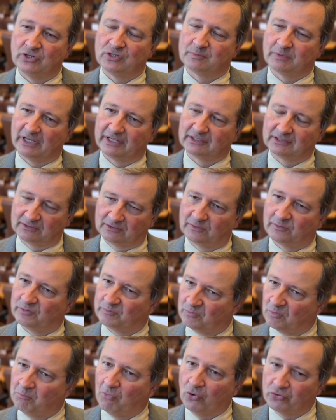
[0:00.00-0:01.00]
It's probably
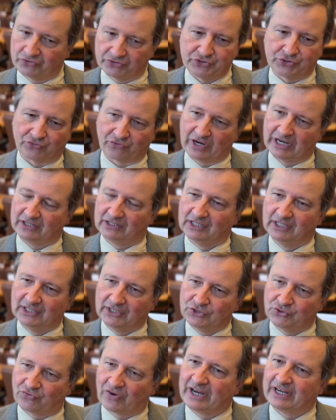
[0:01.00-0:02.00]
emotionally
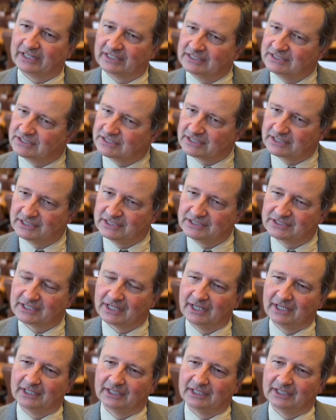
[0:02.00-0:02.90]
draining to see these